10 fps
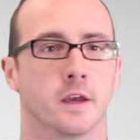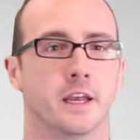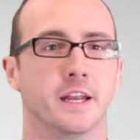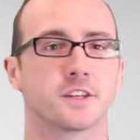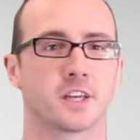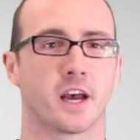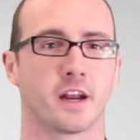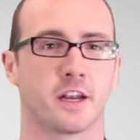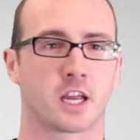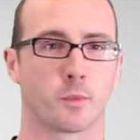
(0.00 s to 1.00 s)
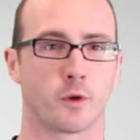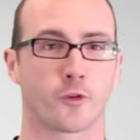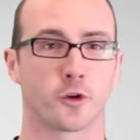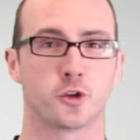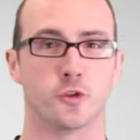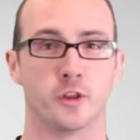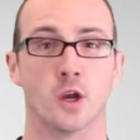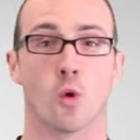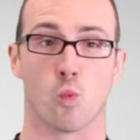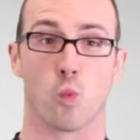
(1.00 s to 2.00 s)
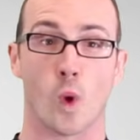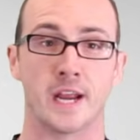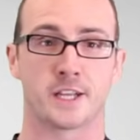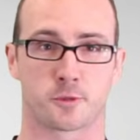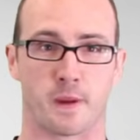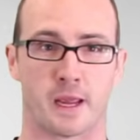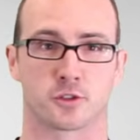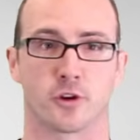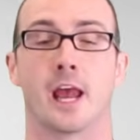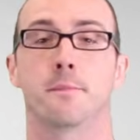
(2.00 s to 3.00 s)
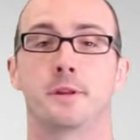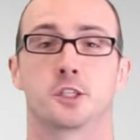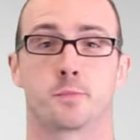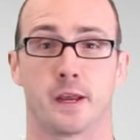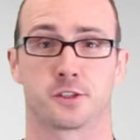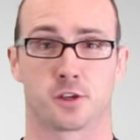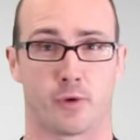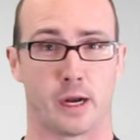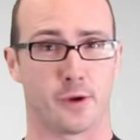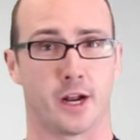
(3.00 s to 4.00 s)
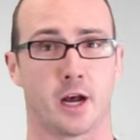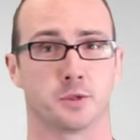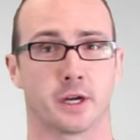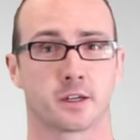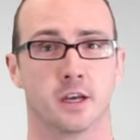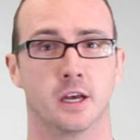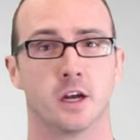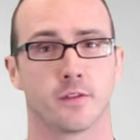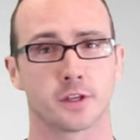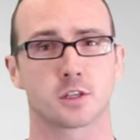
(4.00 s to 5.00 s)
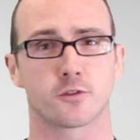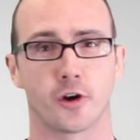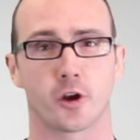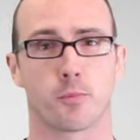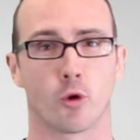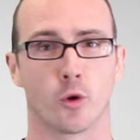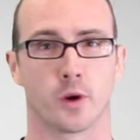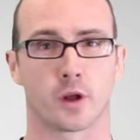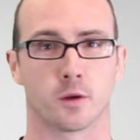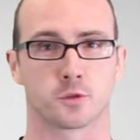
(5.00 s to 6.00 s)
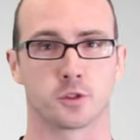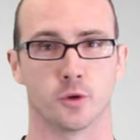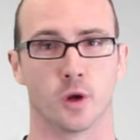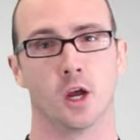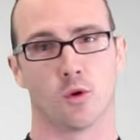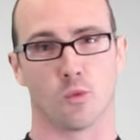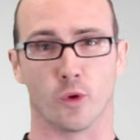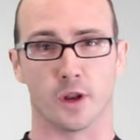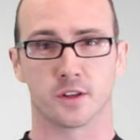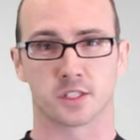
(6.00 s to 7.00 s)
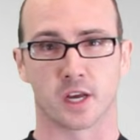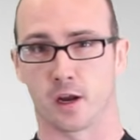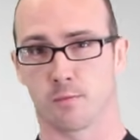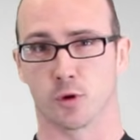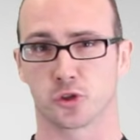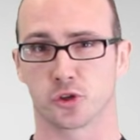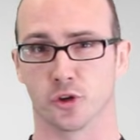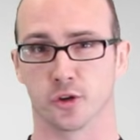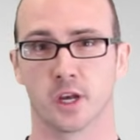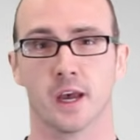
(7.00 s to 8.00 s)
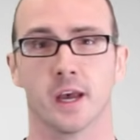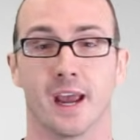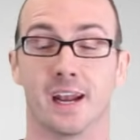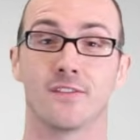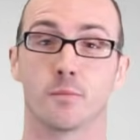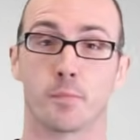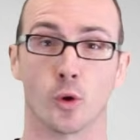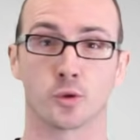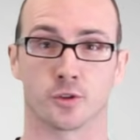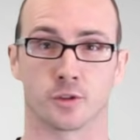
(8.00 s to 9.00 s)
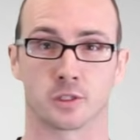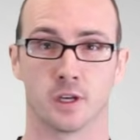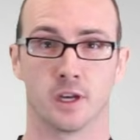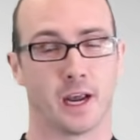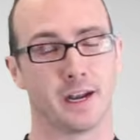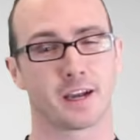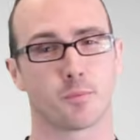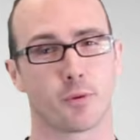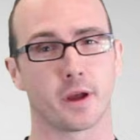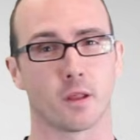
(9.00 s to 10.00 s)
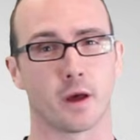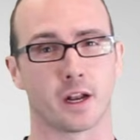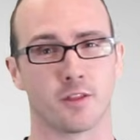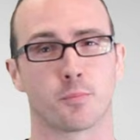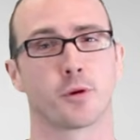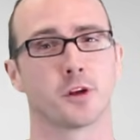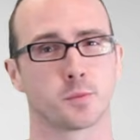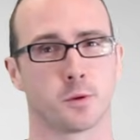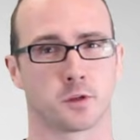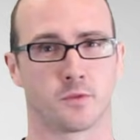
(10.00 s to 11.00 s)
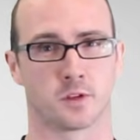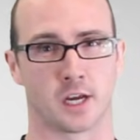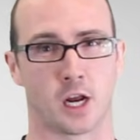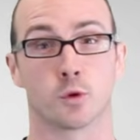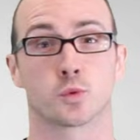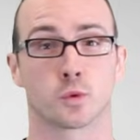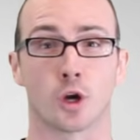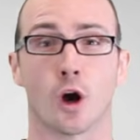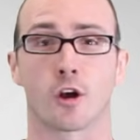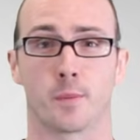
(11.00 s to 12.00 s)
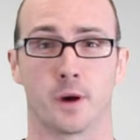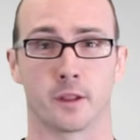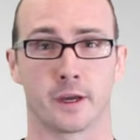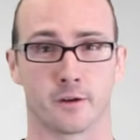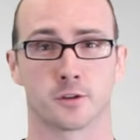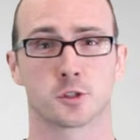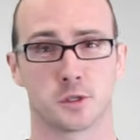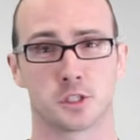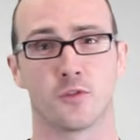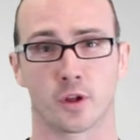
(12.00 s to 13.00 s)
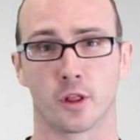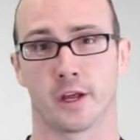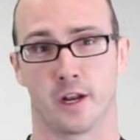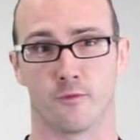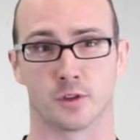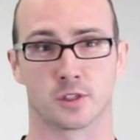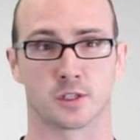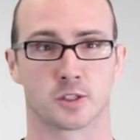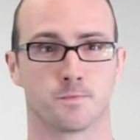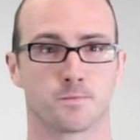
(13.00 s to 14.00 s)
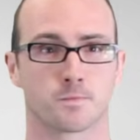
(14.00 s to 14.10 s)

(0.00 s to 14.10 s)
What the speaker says: In design, it can refer to the white space or empty space around an object. This is very important when it comes to written design, brochures, and even posters. And it can play a lot in the principles of design, which we'll talk about later, specifically on emphasis.